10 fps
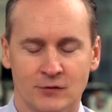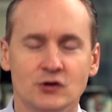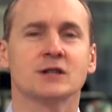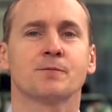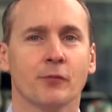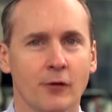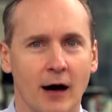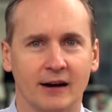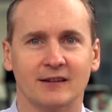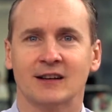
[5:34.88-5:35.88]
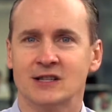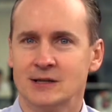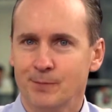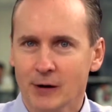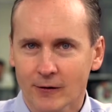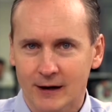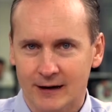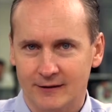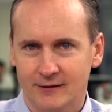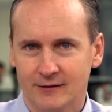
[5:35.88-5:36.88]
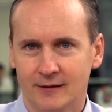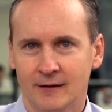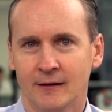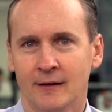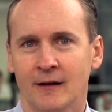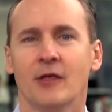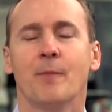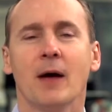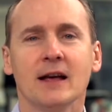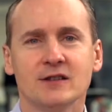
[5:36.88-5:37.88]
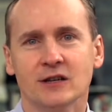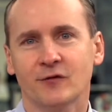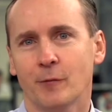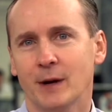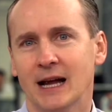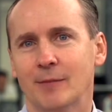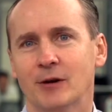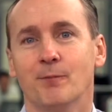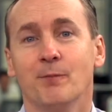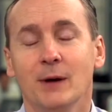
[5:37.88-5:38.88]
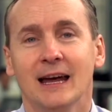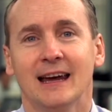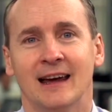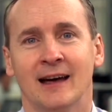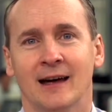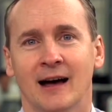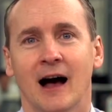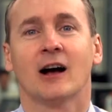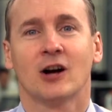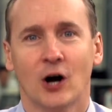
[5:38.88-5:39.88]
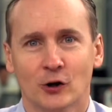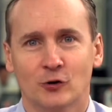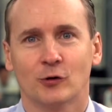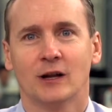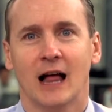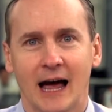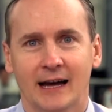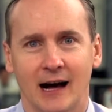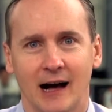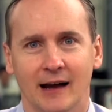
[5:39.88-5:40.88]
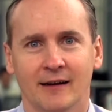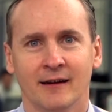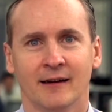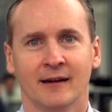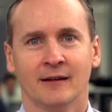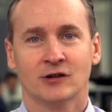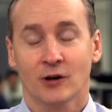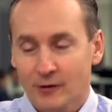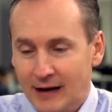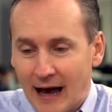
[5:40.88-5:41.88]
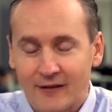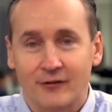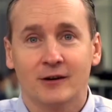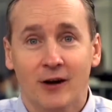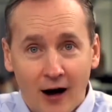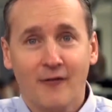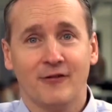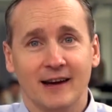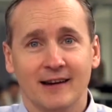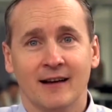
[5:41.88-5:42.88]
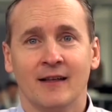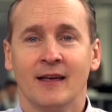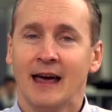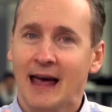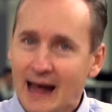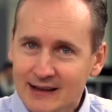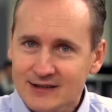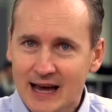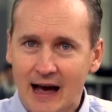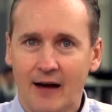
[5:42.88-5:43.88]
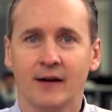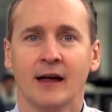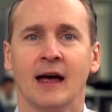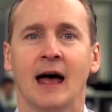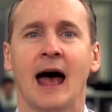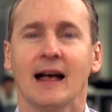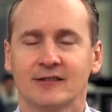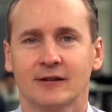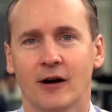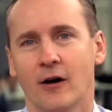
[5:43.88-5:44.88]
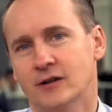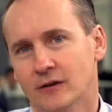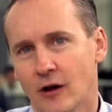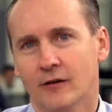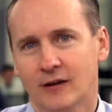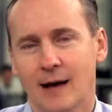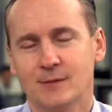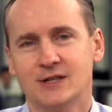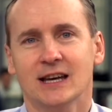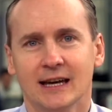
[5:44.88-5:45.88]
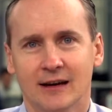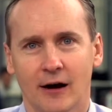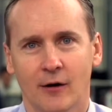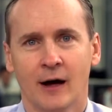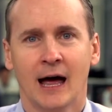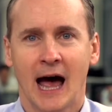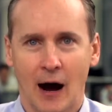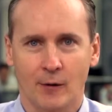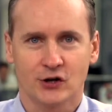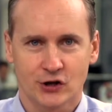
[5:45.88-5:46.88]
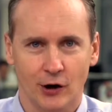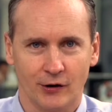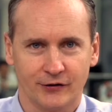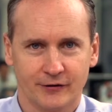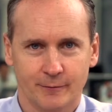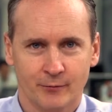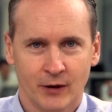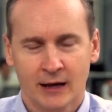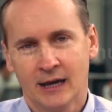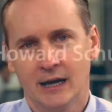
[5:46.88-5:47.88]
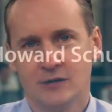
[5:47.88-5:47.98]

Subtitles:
just product experience, the basis for being able to be a cultural icon turned out of coffee, hands down, has to go to longtime CEO Howard Schultz. In